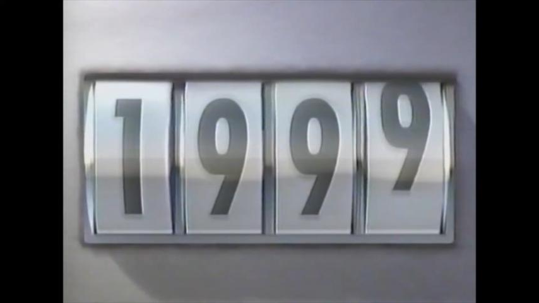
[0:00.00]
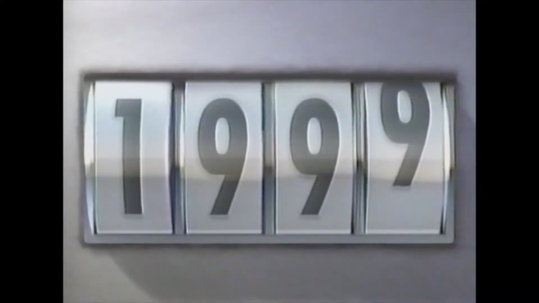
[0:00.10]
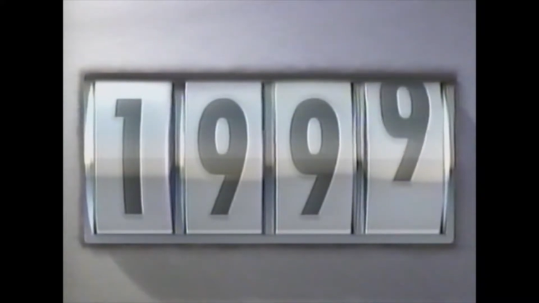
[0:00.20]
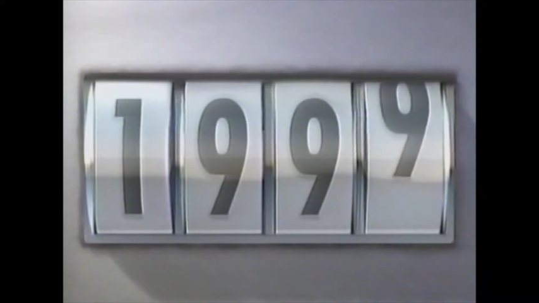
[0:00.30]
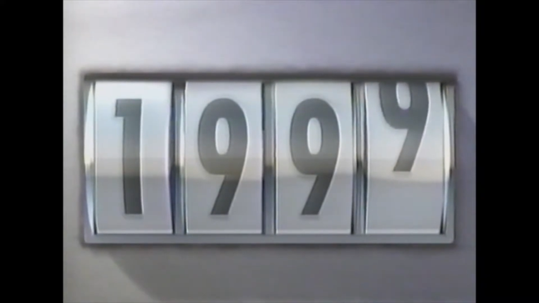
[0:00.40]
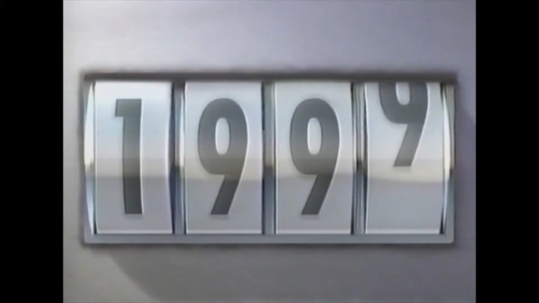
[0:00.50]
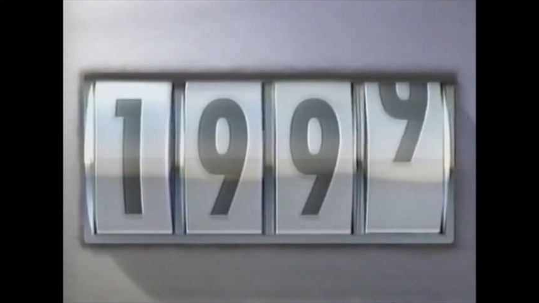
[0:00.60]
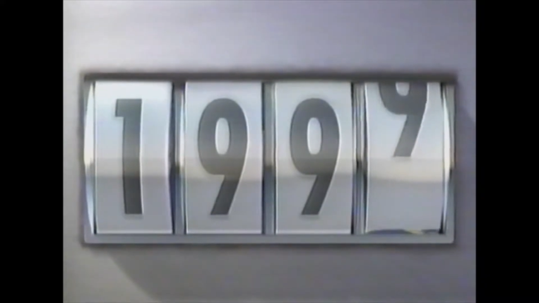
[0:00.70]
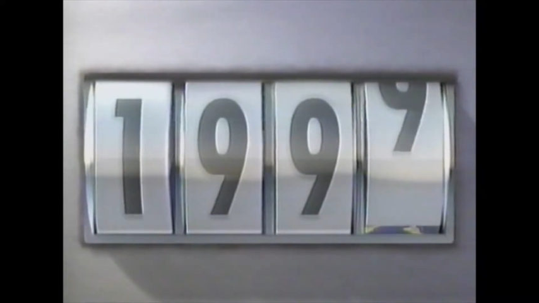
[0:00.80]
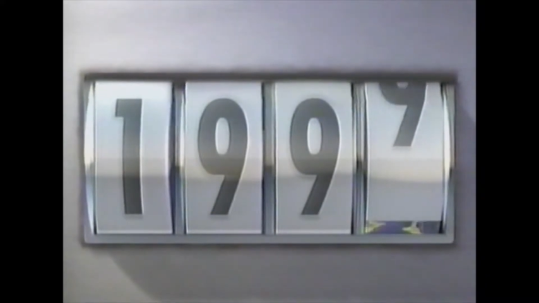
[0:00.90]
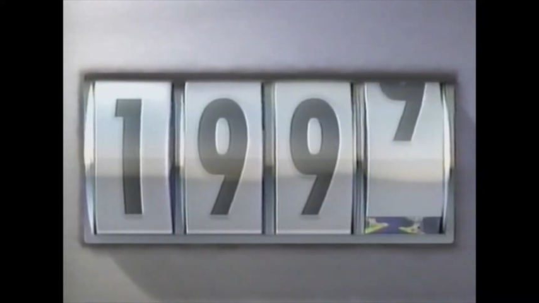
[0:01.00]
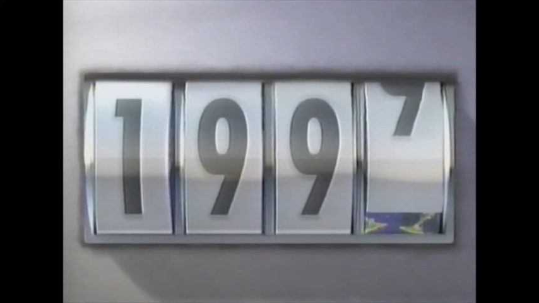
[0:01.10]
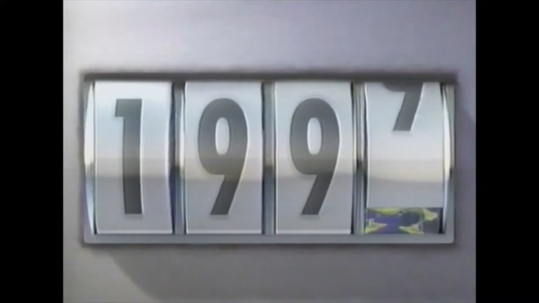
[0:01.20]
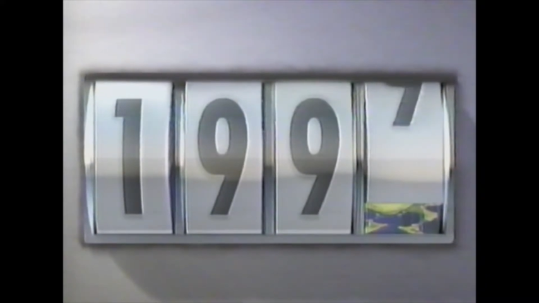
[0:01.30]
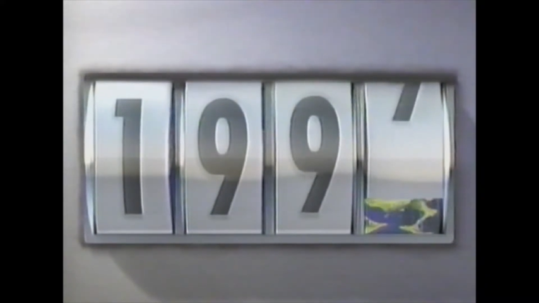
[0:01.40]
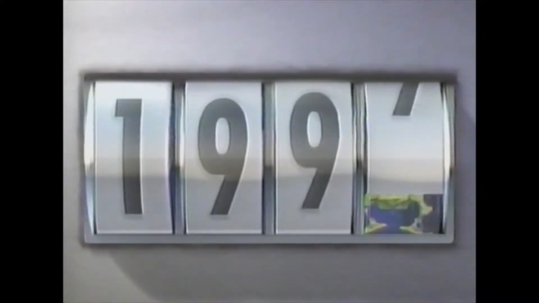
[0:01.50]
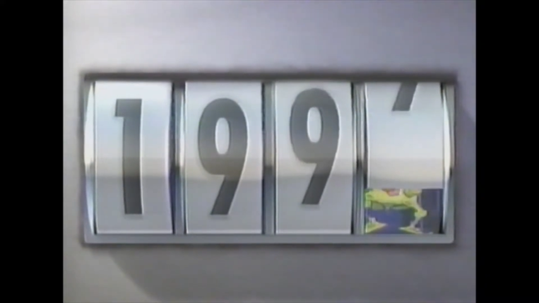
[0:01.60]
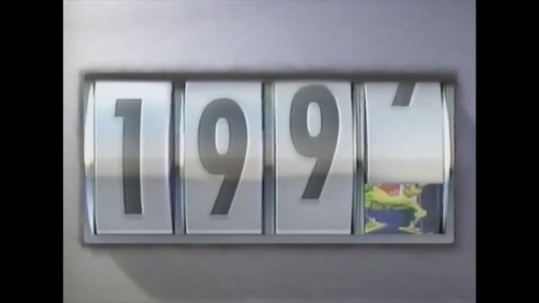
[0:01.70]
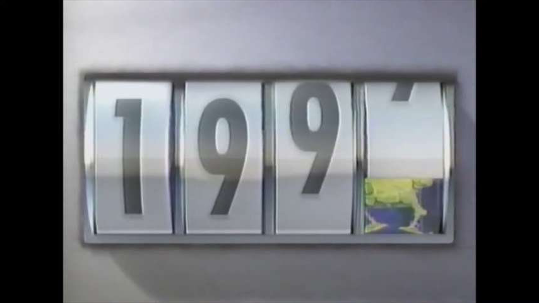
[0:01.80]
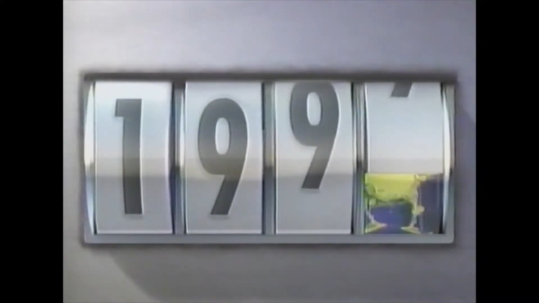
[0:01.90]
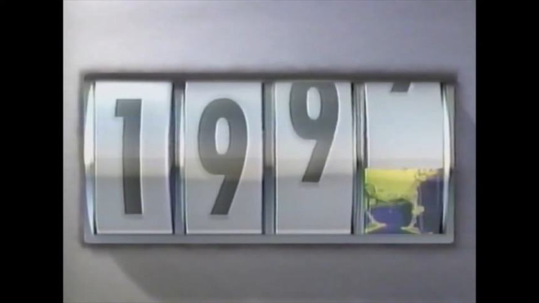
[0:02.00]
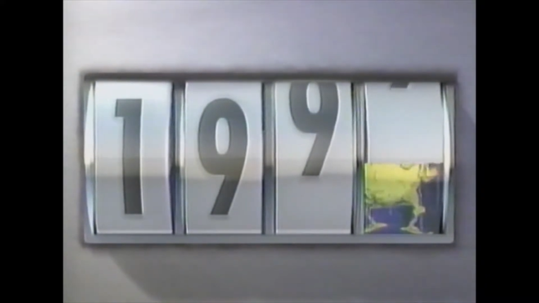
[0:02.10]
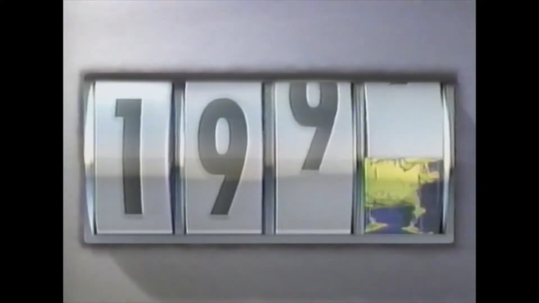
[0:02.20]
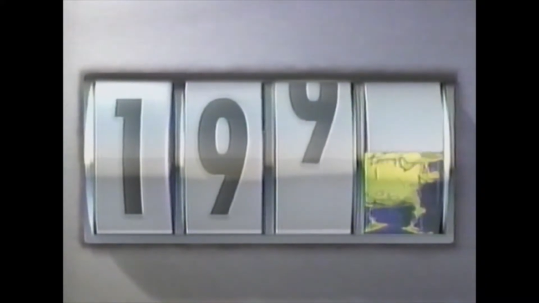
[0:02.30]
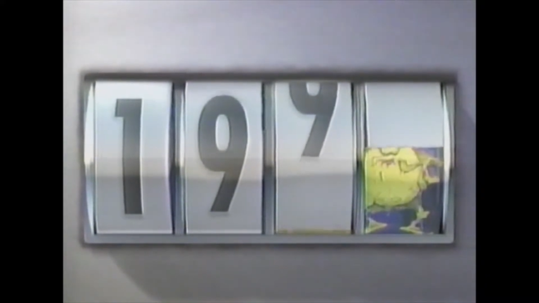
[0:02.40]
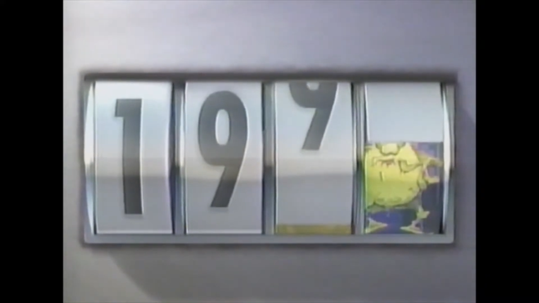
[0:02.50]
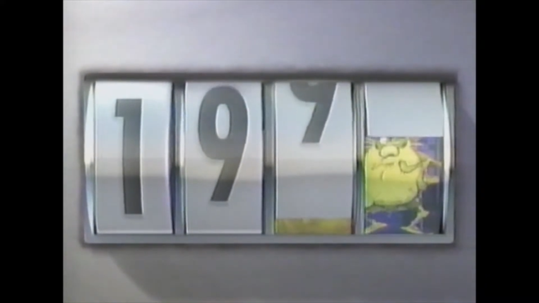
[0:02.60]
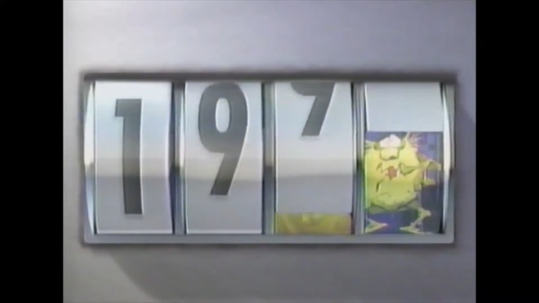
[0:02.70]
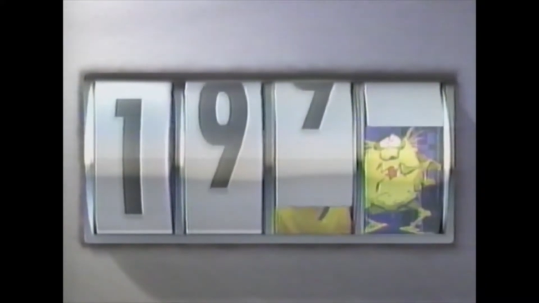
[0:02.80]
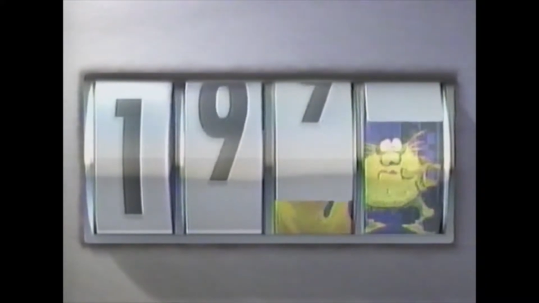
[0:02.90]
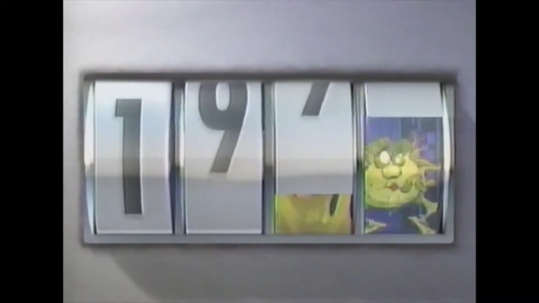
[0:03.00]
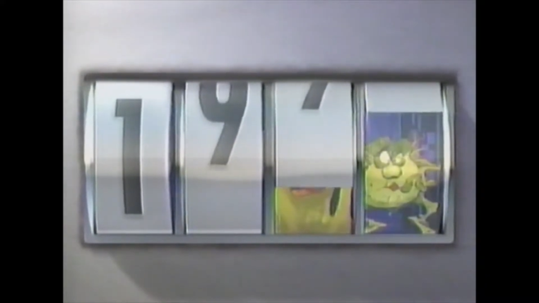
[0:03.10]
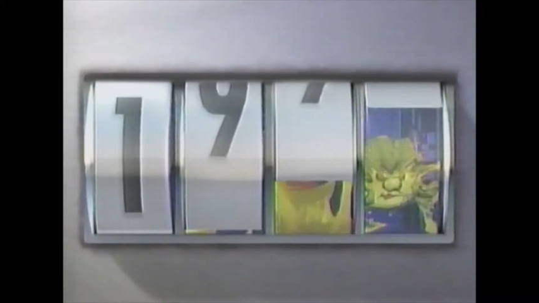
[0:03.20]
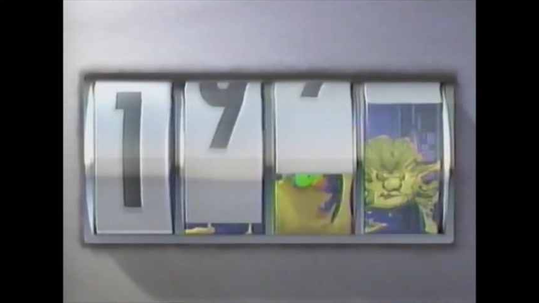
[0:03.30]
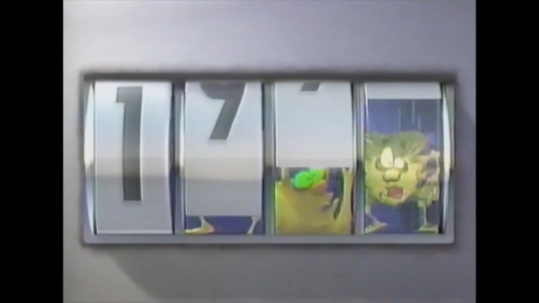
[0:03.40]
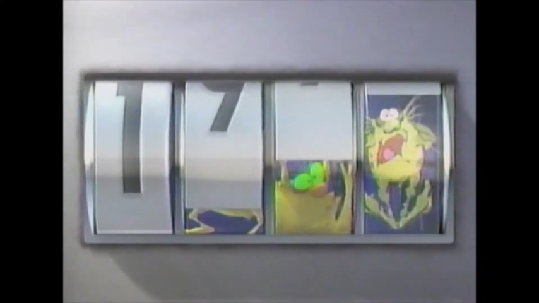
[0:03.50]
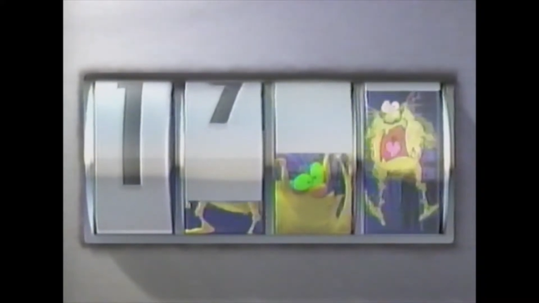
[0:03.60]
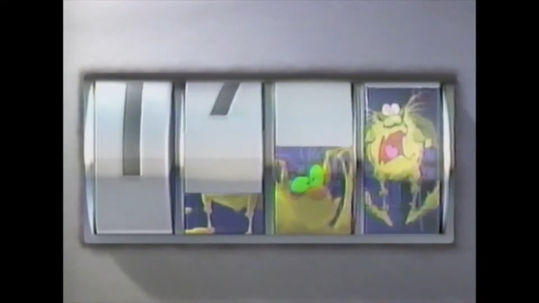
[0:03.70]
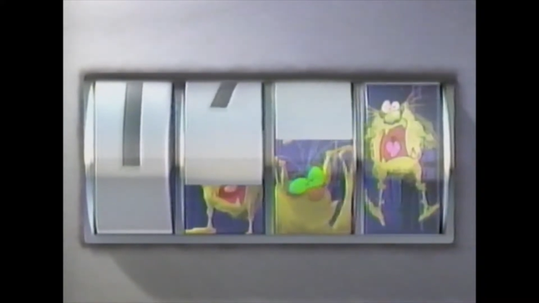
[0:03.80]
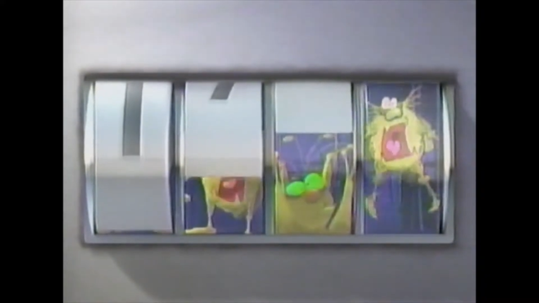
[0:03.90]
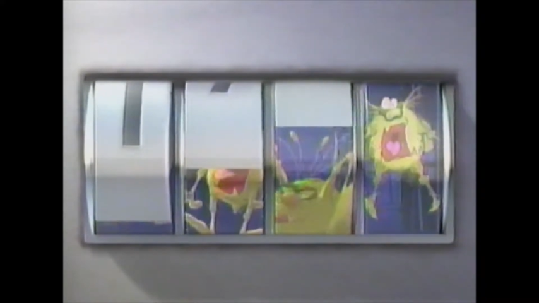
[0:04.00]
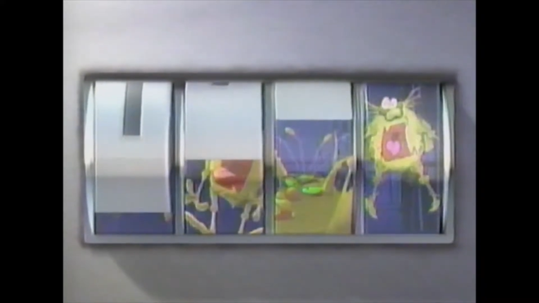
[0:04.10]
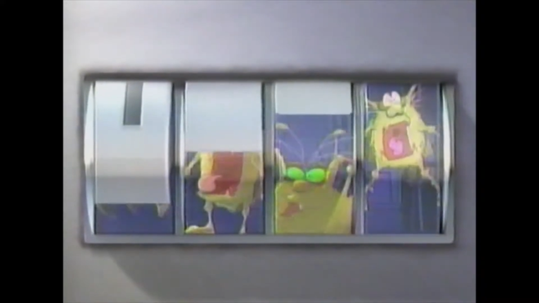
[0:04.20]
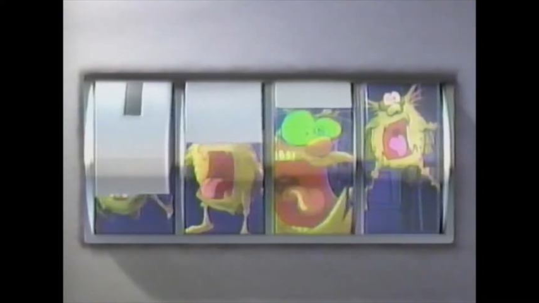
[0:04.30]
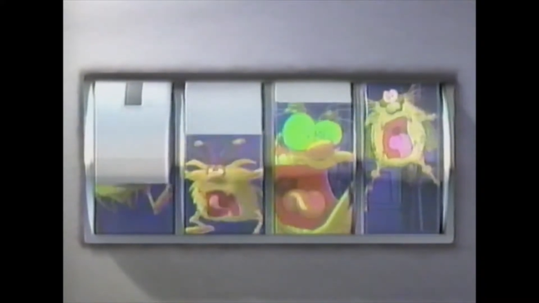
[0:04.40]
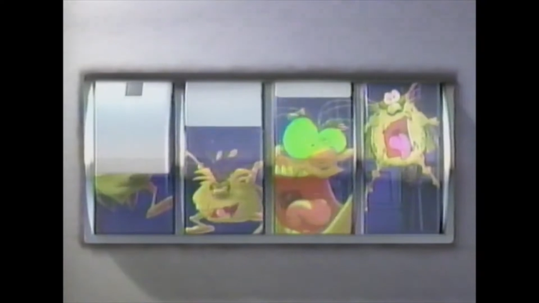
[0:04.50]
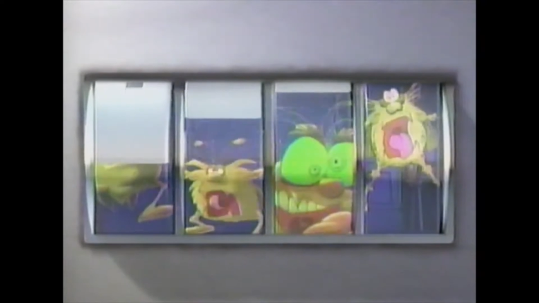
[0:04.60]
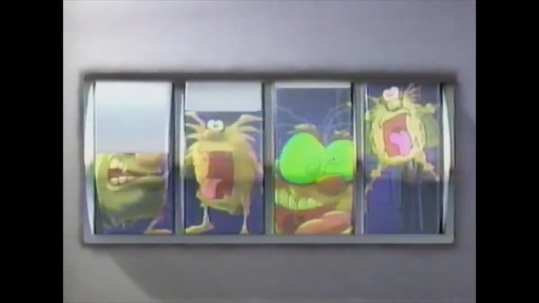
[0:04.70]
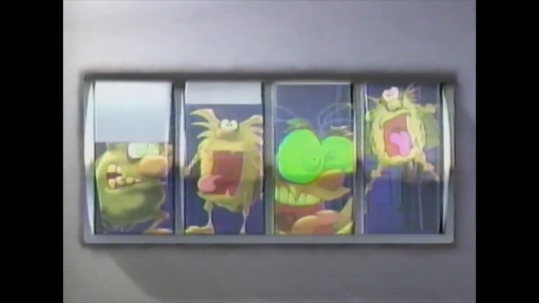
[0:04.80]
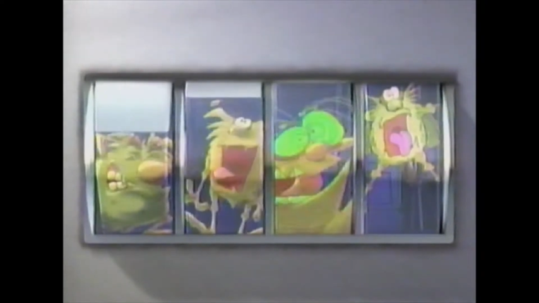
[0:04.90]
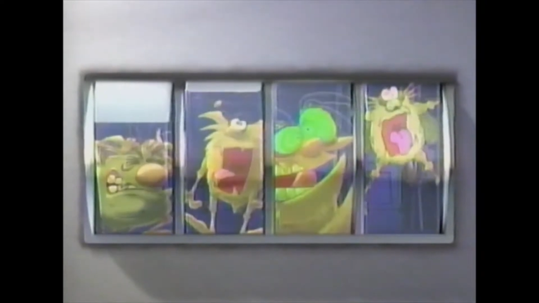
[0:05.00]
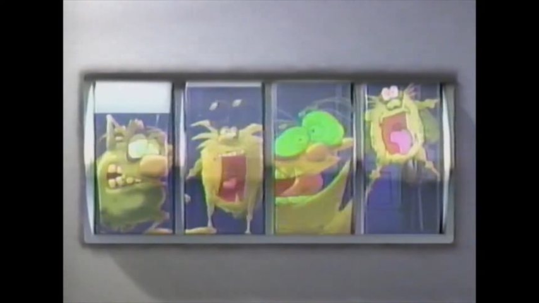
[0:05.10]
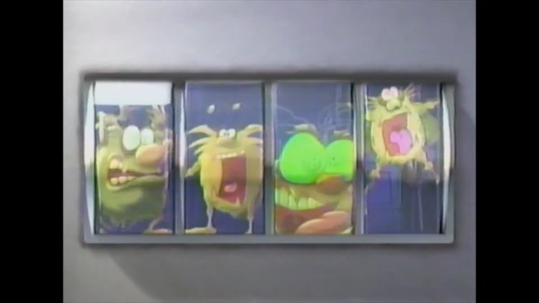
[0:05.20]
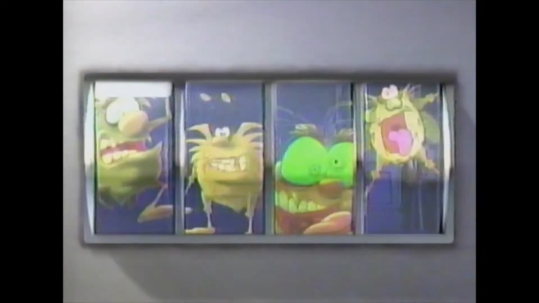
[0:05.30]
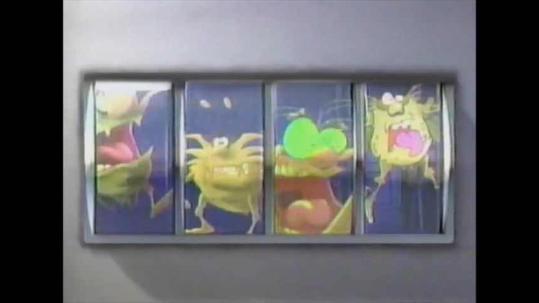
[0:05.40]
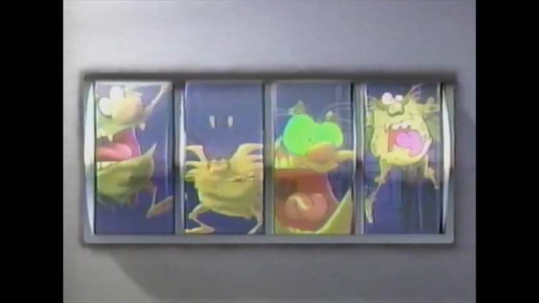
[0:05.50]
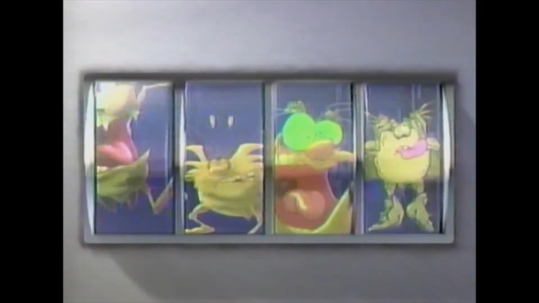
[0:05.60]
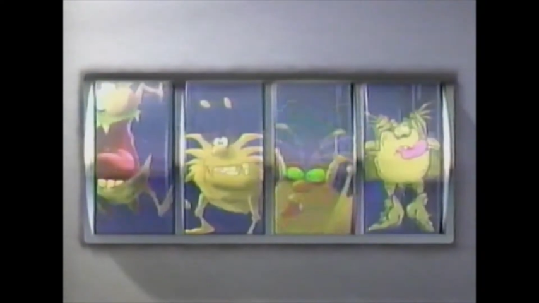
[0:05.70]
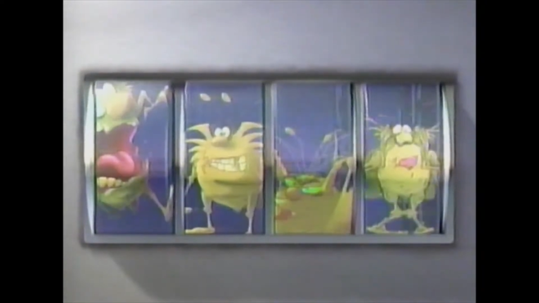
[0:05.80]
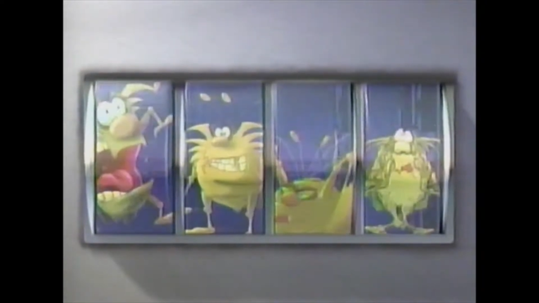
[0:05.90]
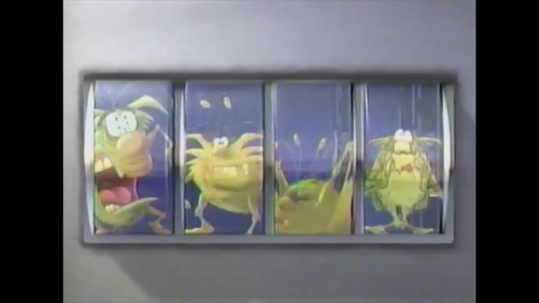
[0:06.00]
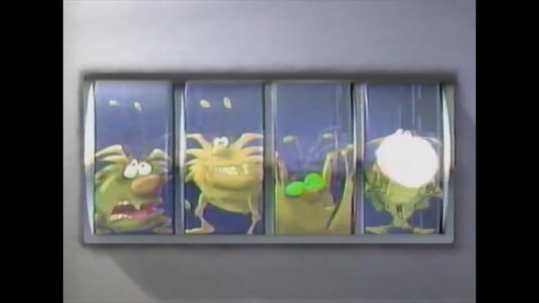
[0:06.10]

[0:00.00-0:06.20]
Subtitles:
No face is visible, so there are no lips to read.